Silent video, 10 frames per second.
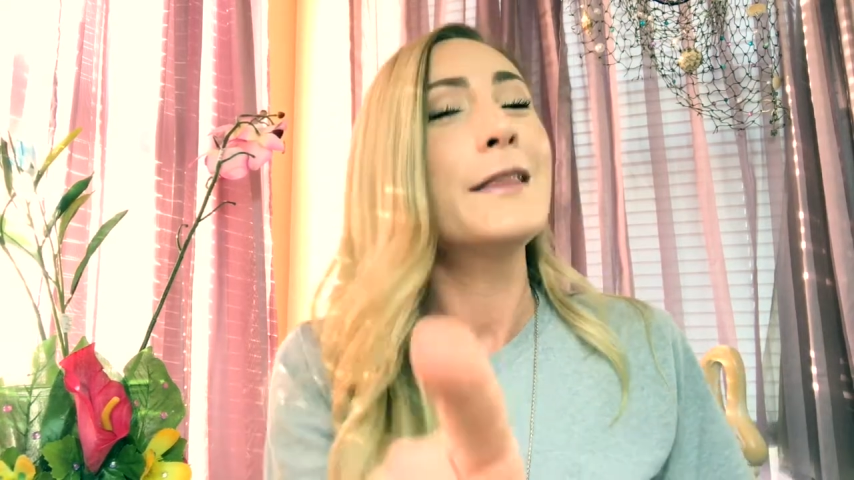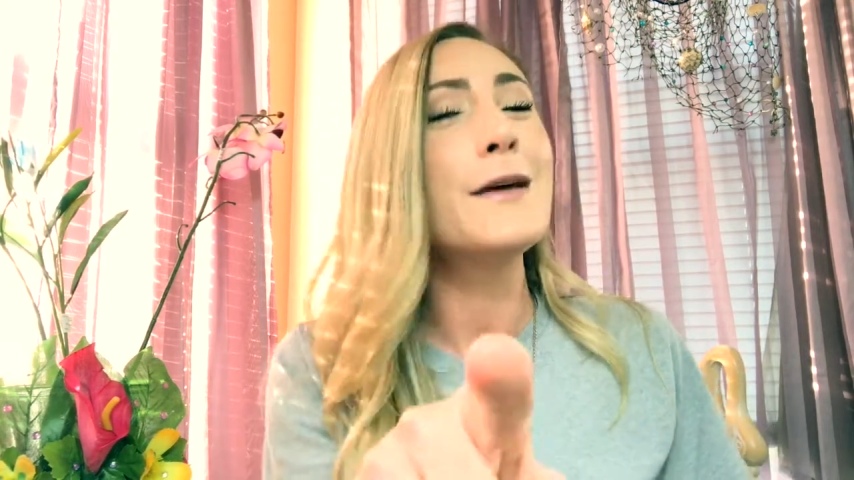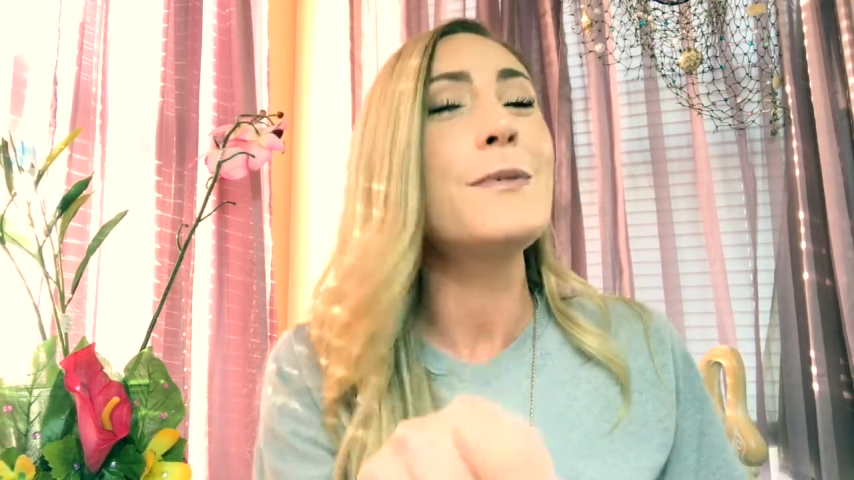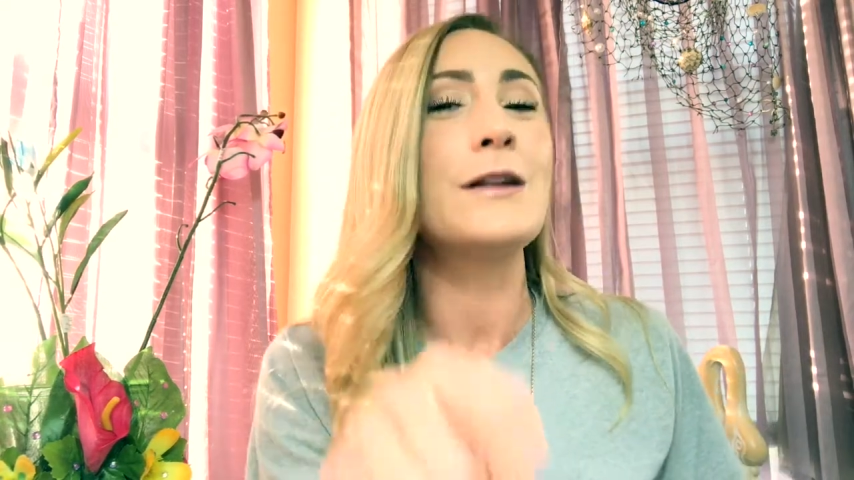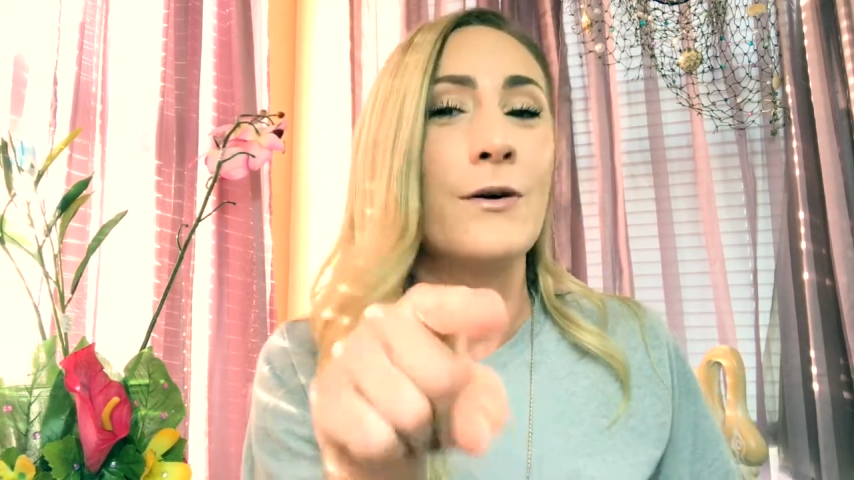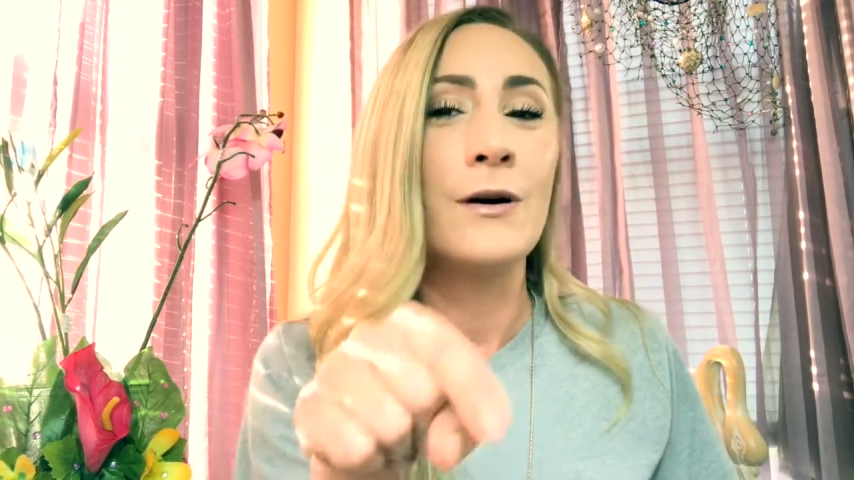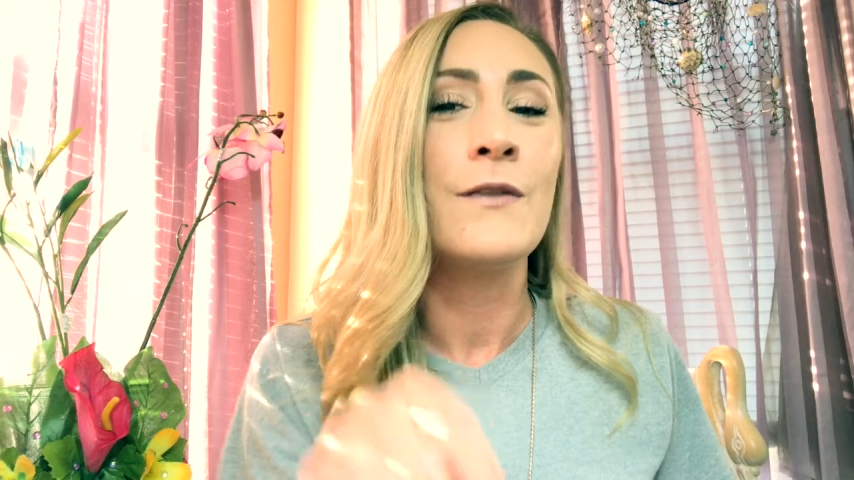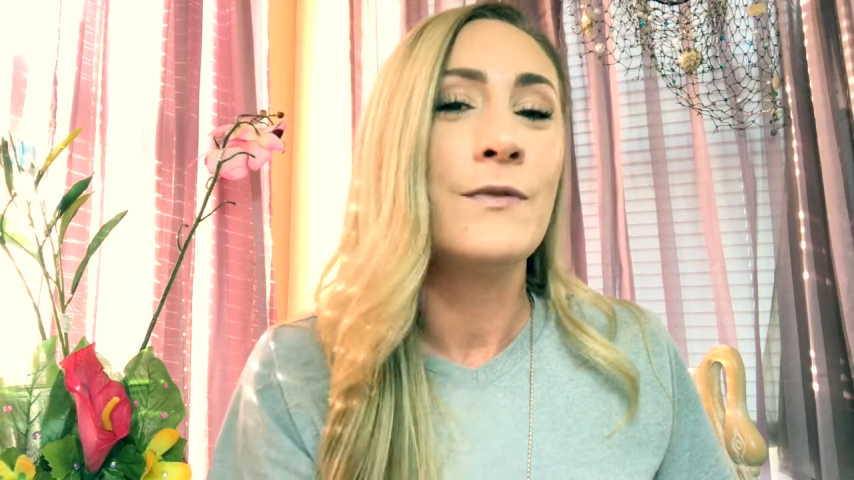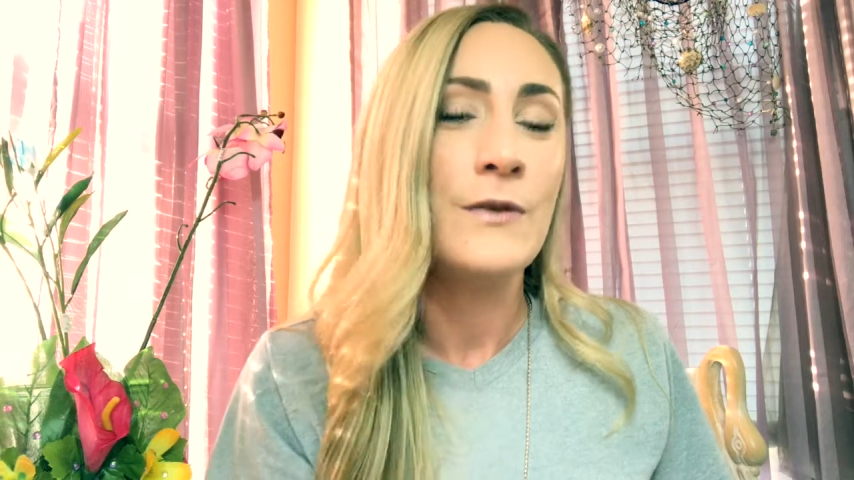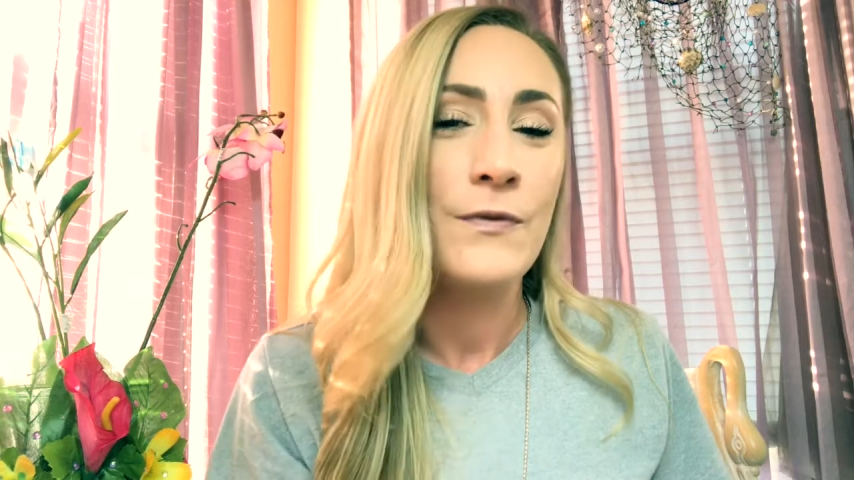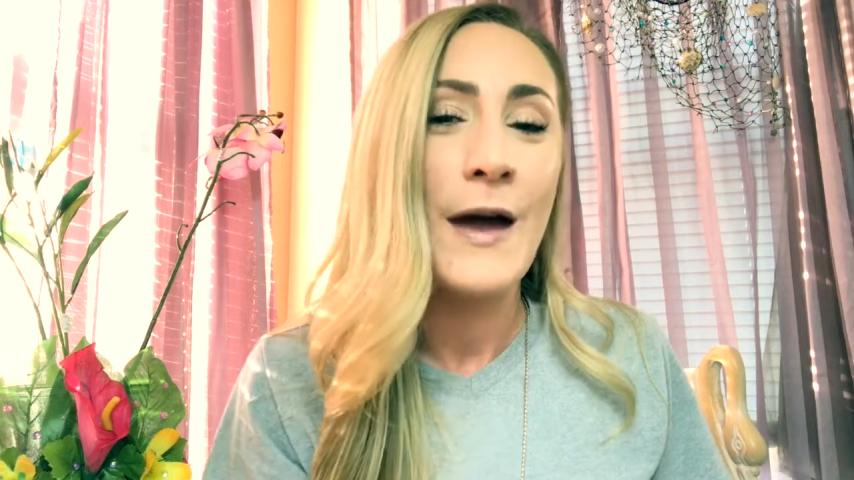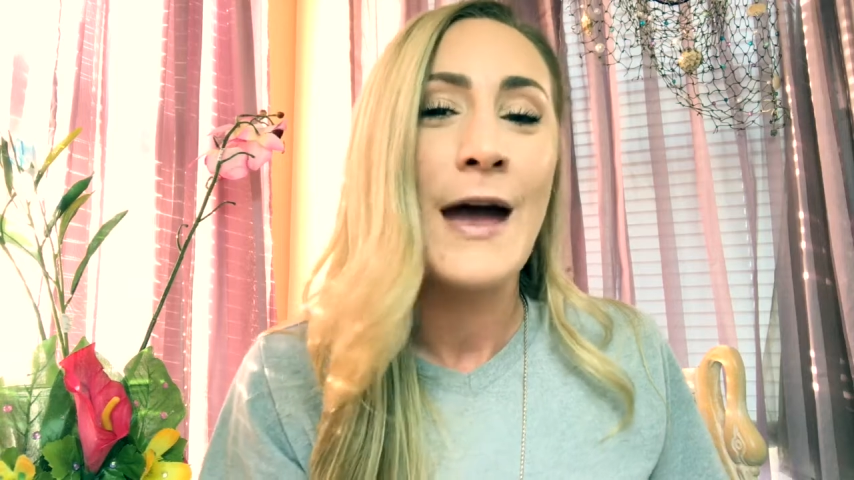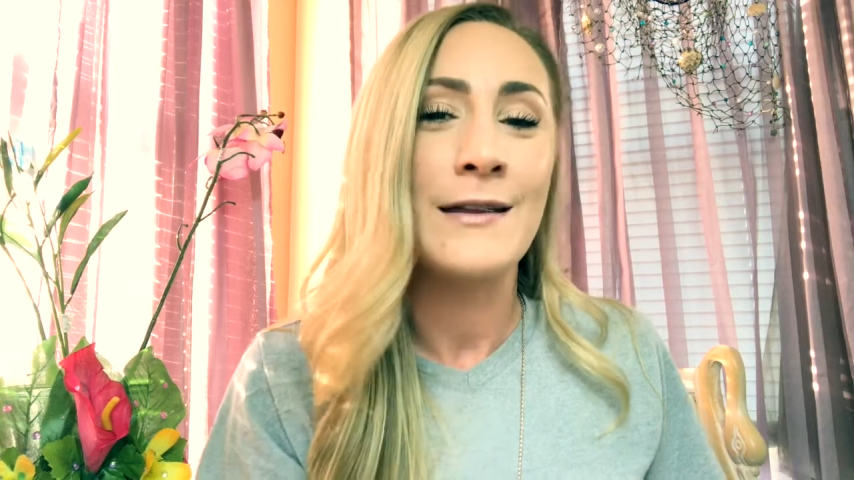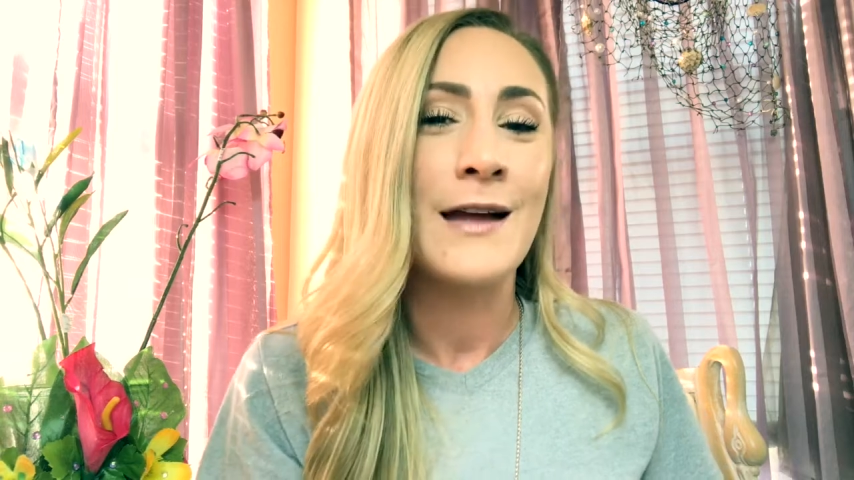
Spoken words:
Let me know if you've had